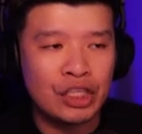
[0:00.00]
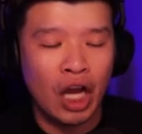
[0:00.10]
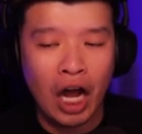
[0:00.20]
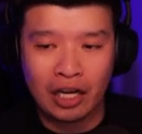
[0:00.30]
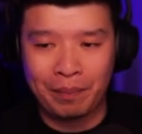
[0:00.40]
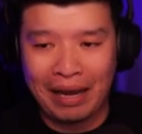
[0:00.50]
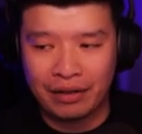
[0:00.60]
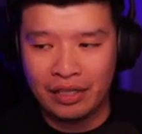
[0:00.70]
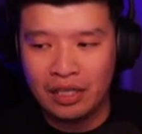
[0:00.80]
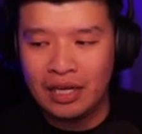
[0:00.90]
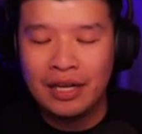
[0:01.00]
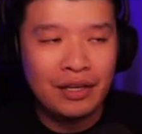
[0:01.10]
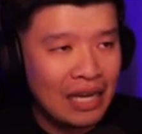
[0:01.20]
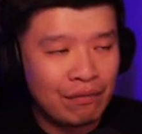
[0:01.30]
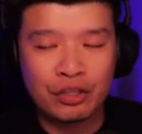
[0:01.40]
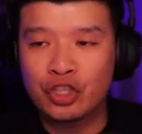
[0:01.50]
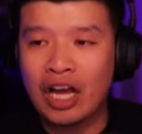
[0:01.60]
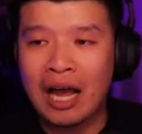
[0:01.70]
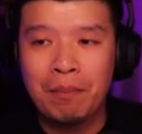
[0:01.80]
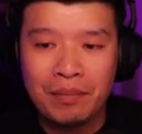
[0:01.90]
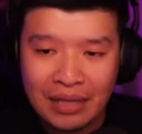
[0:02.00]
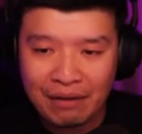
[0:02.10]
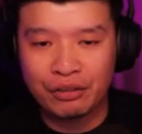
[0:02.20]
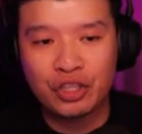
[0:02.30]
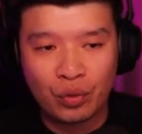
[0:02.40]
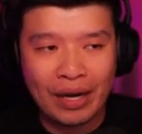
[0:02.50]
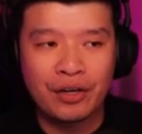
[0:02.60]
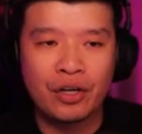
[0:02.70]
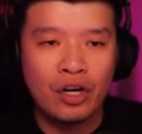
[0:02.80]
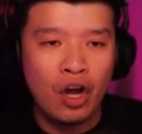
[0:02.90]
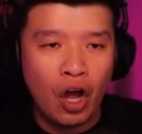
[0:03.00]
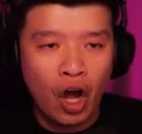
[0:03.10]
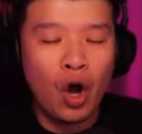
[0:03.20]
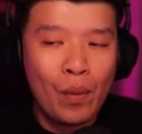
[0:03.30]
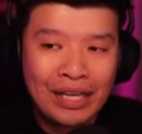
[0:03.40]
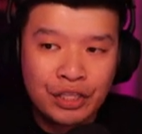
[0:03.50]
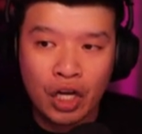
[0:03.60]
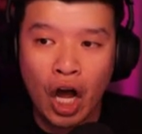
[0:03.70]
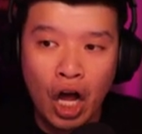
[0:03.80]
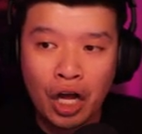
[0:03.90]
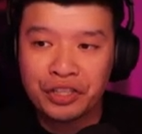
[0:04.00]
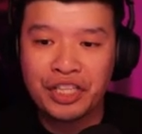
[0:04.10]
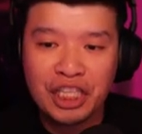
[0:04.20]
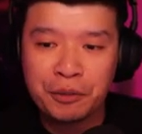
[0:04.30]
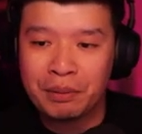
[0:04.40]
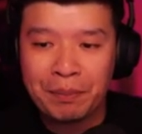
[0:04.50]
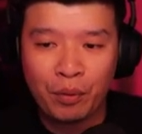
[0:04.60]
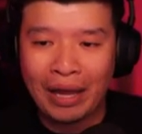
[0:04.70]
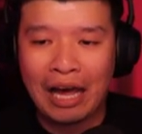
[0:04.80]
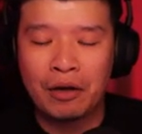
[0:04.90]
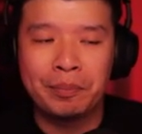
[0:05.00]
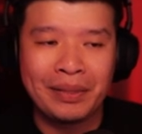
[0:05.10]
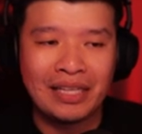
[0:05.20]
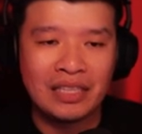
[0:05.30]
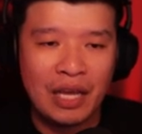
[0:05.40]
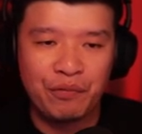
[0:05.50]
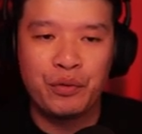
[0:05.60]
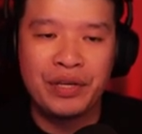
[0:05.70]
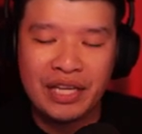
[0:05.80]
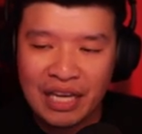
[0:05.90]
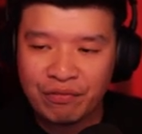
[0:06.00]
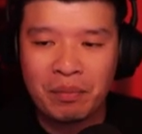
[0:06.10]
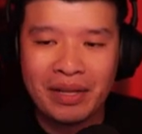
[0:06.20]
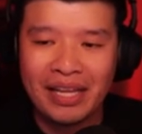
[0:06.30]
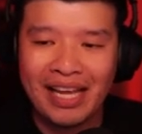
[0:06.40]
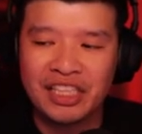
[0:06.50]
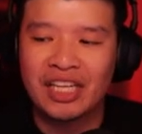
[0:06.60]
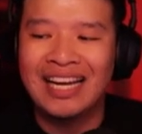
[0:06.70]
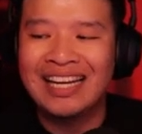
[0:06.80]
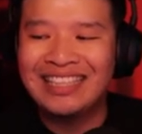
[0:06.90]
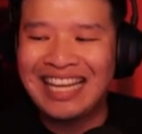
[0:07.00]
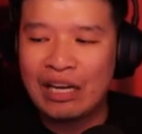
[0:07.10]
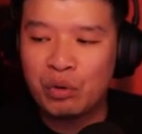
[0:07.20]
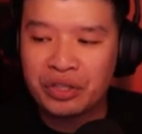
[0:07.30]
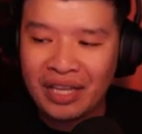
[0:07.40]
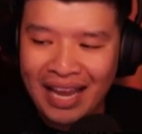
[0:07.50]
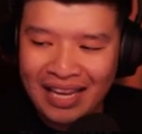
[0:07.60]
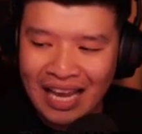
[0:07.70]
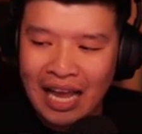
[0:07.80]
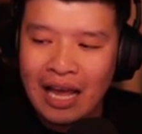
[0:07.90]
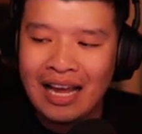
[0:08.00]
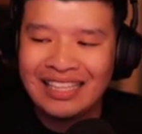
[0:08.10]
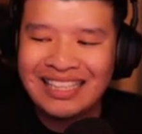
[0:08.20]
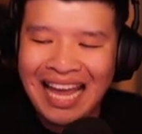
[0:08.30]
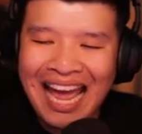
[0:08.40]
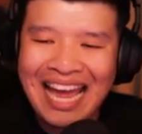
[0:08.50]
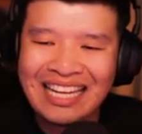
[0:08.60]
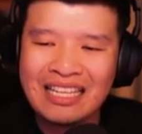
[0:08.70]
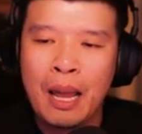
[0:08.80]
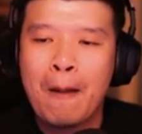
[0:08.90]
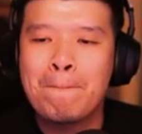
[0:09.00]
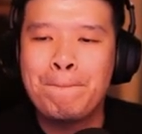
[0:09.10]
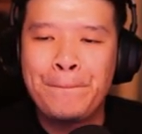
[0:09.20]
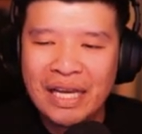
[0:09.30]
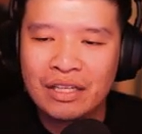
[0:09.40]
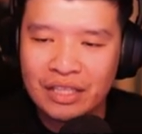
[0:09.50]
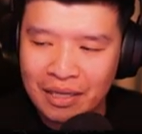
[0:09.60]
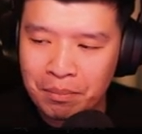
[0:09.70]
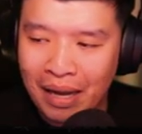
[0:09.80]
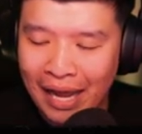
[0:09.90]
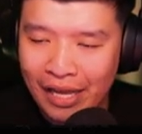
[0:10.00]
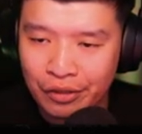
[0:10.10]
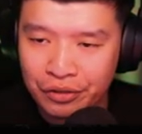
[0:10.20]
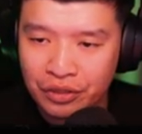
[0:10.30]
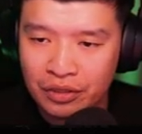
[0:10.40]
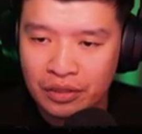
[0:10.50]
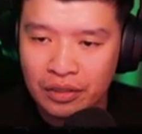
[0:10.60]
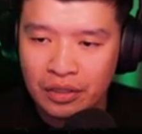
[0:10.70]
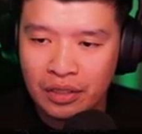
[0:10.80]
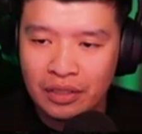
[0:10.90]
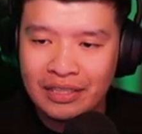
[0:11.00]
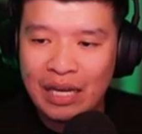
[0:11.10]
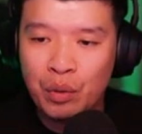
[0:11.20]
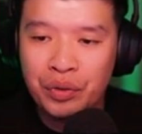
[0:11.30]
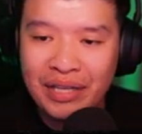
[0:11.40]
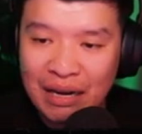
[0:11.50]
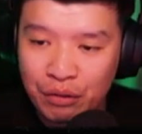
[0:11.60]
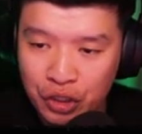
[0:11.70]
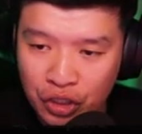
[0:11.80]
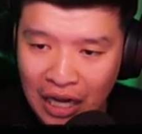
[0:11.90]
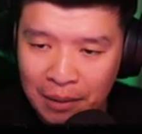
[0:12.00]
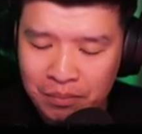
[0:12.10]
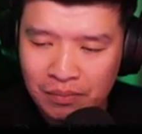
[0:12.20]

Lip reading: talk about it. Never stop, never surrender. Always call these people out, because if you give them an inch, they will take 10 billion miles. They will never stop.